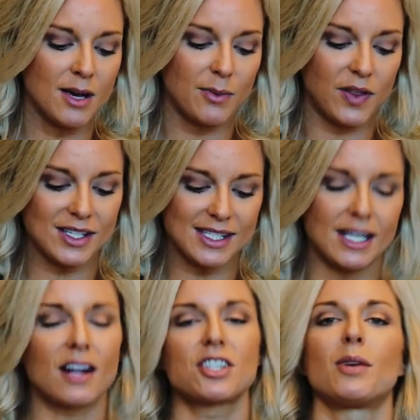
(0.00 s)
but this is
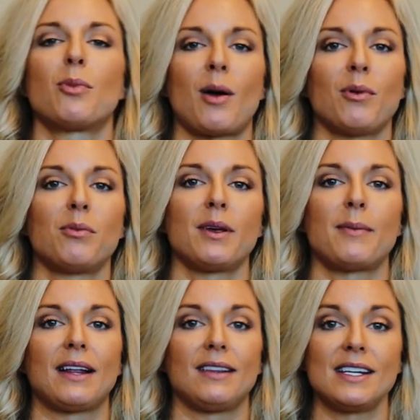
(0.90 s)
actually probably
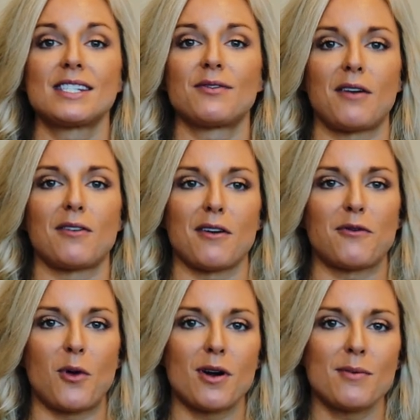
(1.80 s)
my least favorite
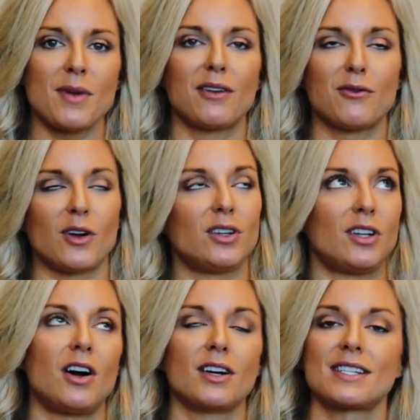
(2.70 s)
form and for a
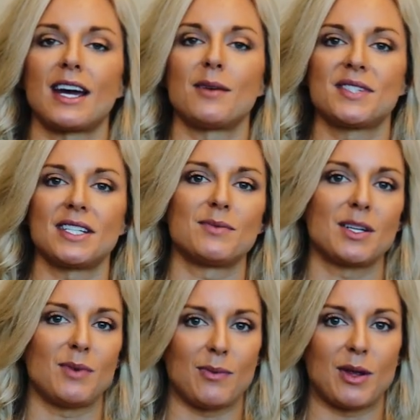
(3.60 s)
long time seemed
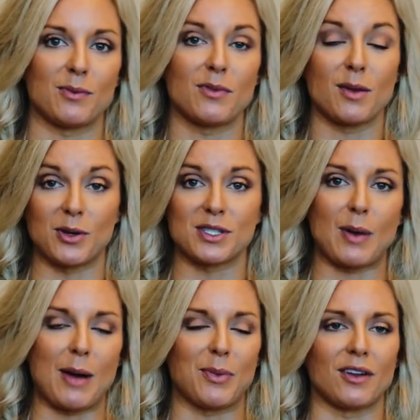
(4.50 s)
to be the most
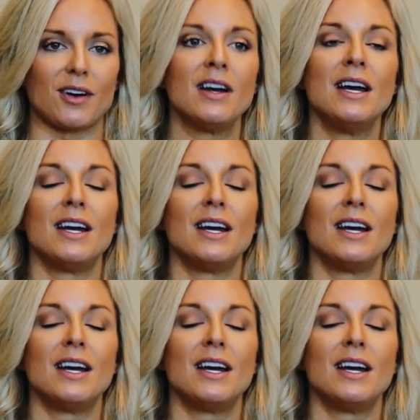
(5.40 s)
popular.